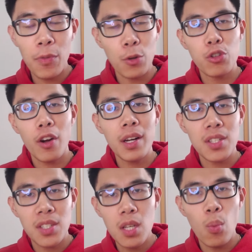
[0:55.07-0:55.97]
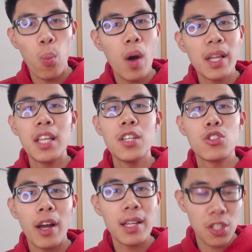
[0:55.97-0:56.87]
You're trying to see what he's
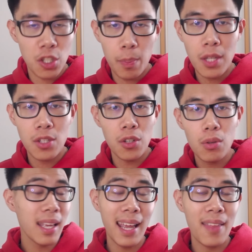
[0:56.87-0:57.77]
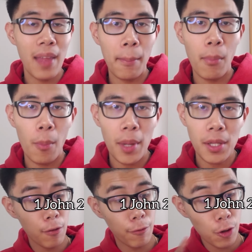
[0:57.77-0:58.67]
trying to speak to you in that
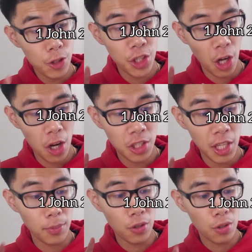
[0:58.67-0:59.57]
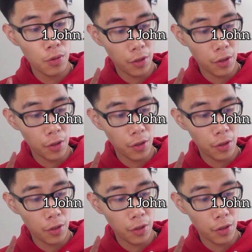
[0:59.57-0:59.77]
moment. 1 John chapter 2 verse